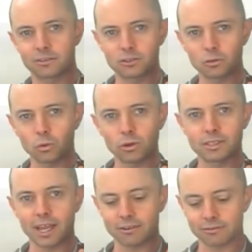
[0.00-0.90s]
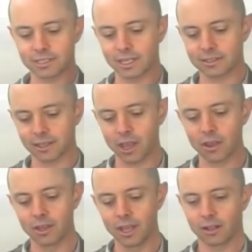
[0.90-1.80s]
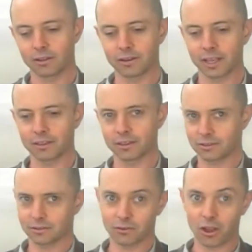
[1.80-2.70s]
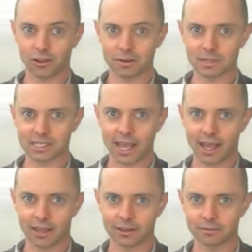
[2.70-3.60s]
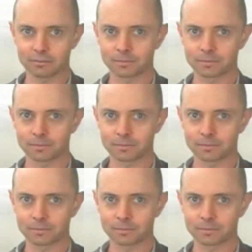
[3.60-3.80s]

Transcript: towards 100 years ago, or in the sort of Colin Mazan